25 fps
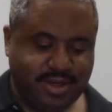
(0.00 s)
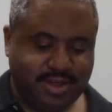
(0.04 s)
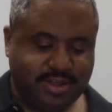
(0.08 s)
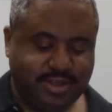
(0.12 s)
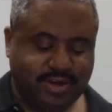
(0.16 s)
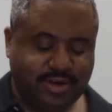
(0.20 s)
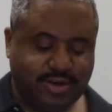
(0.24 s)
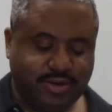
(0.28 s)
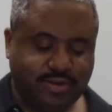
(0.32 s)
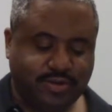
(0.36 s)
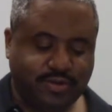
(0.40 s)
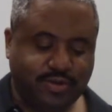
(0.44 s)

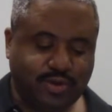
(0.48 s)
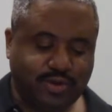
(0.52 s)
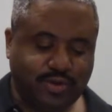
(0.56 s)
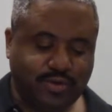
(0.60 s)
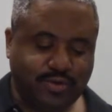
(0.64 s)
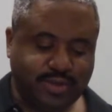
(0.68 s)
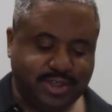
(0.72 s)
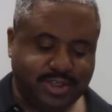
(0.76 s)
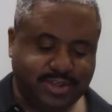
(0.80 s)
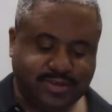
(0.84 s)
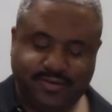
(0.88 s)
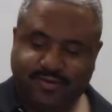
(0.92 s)
So the
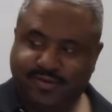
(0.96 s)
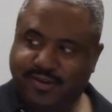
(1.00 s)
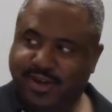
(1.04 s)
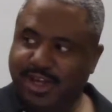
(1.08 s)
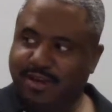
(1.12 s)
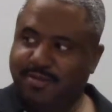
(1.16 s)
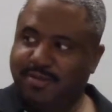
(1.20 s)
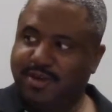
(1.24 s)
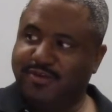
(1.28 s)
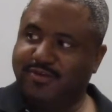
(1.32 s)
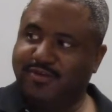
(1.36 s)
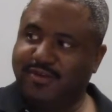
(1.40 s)
throne is a
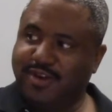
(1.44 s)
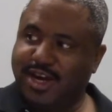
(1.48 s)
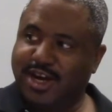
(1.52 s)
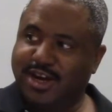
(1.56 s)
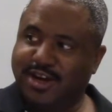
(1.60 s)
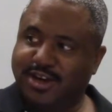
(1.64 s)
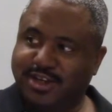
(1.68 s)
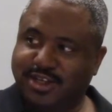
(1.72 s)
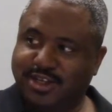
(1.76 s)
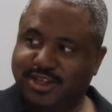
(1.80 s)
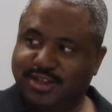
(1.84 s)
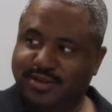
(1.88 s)
flaming
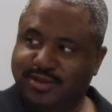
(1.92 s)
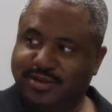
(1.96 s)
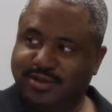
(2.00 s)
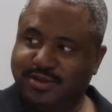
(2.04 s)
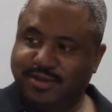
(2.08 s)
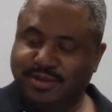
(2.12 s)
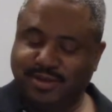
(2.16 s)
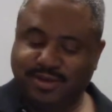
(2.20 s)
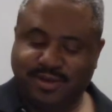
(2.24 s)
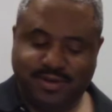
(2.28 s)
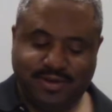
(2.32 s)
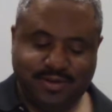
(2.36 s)
fire too,
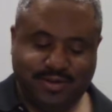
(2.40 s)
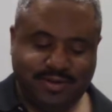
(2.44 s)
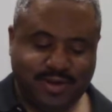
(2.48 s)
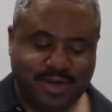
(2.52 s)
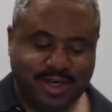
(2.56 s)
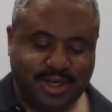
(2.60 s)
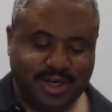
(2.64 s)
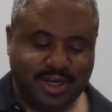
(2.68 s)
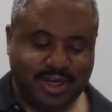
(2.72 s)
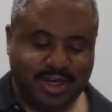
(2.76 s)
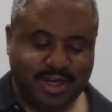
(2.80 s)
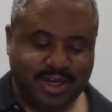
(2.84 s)

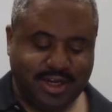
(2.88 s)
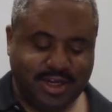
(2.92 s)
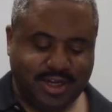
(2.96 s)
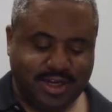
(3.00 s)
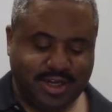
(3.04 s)
right?